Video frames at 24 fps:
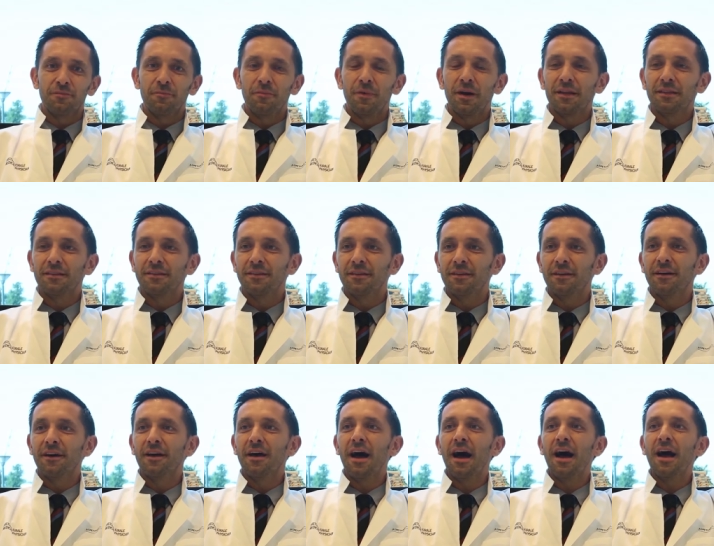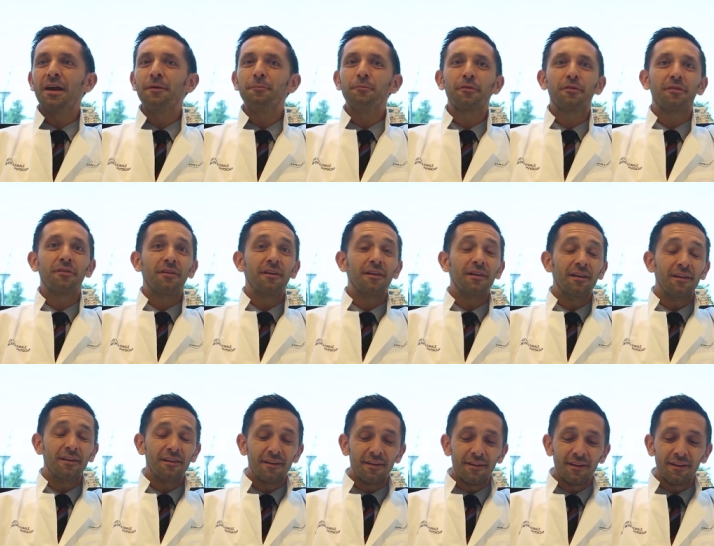But I'm
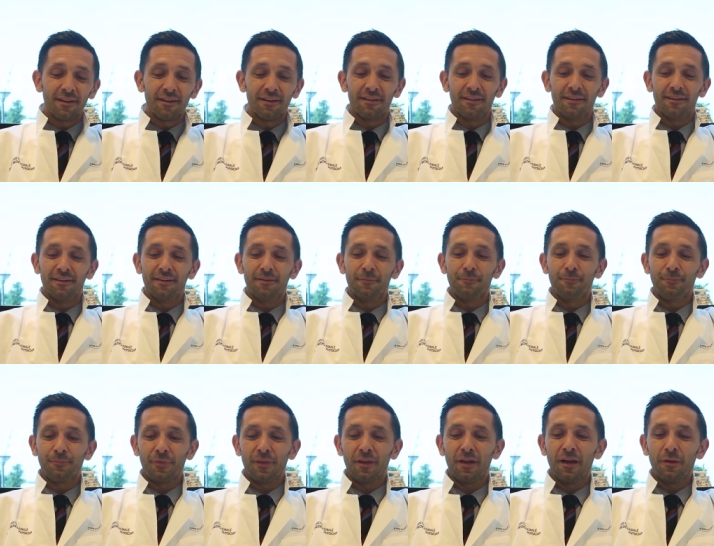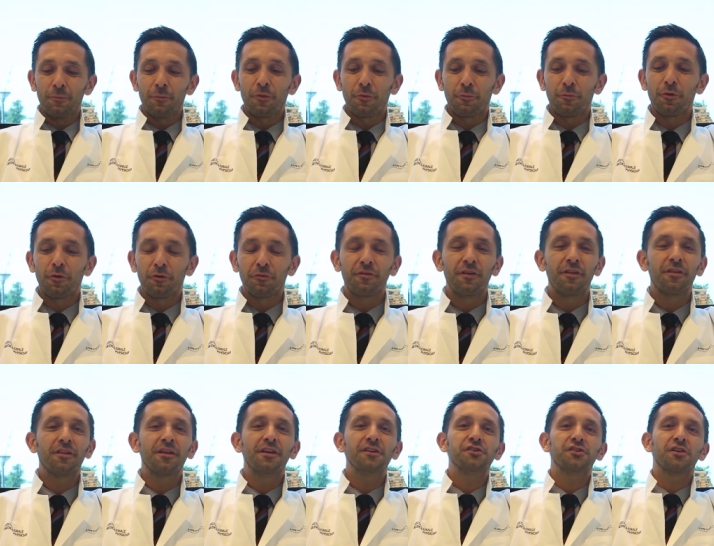still, um, I'm a sport
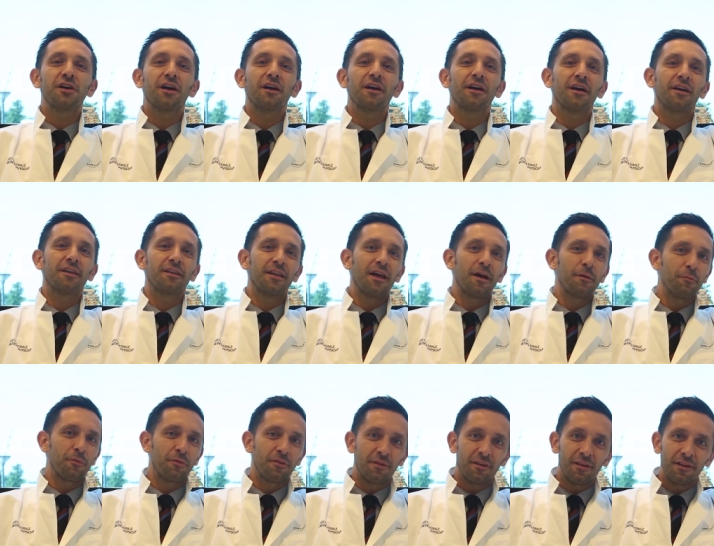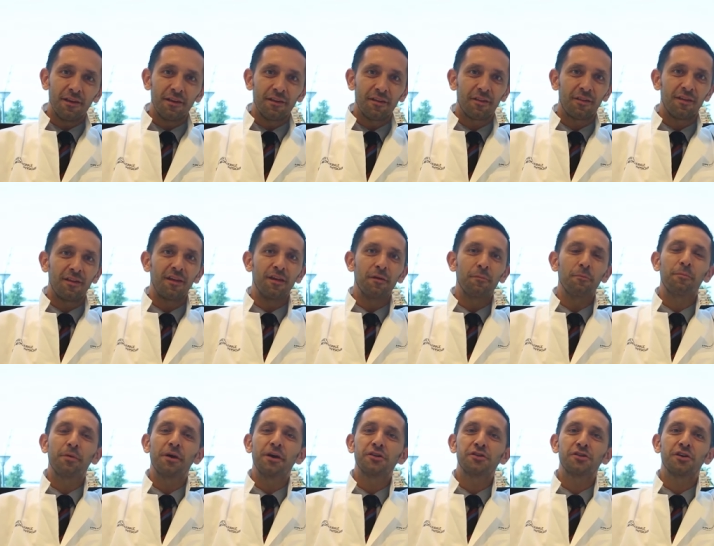physician and I'm still seeing
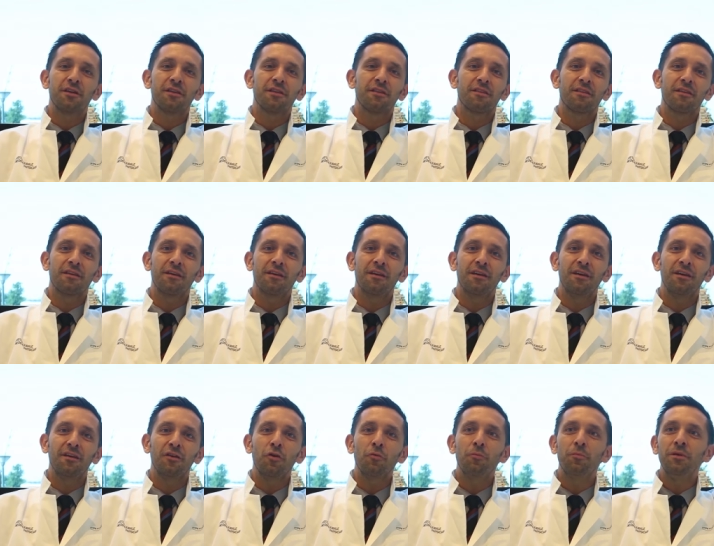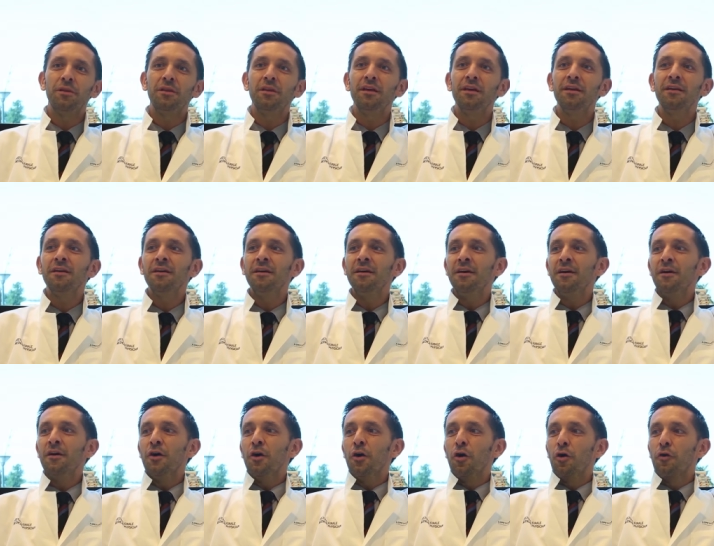patients in OPD
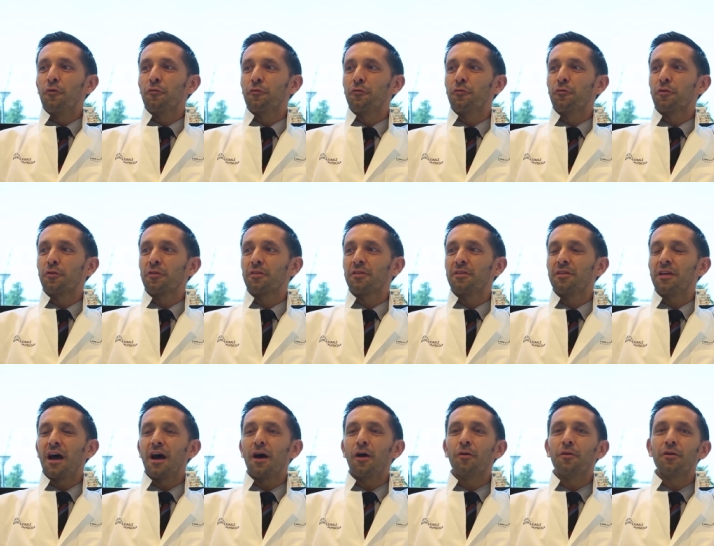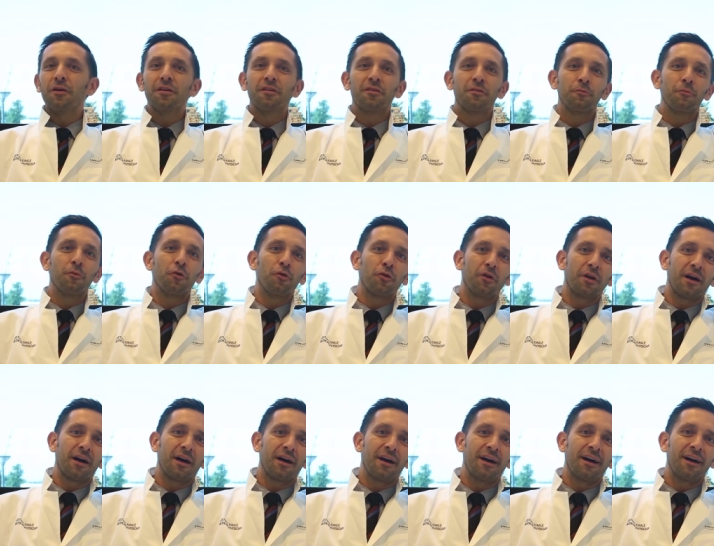of course now is more
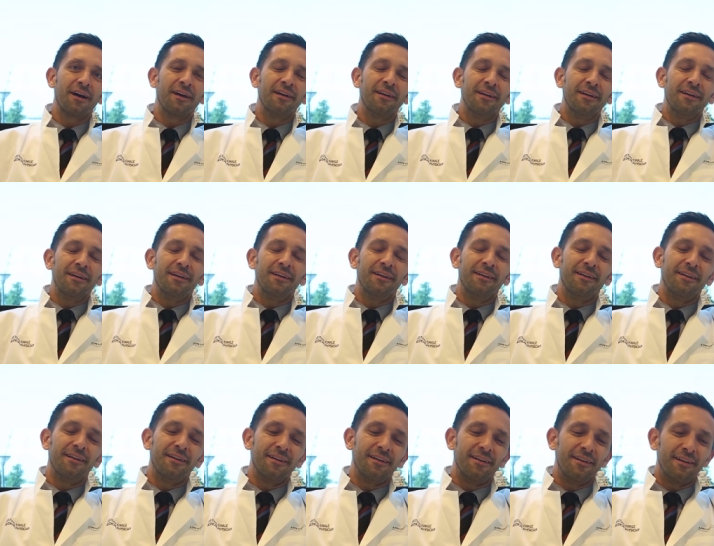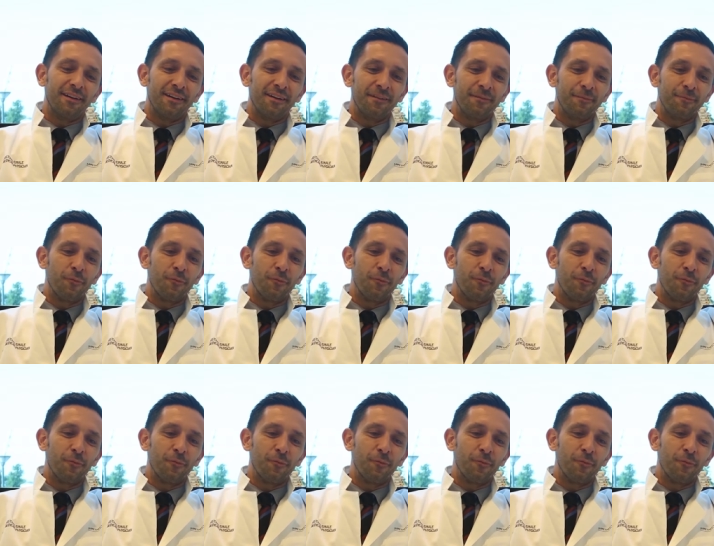uh,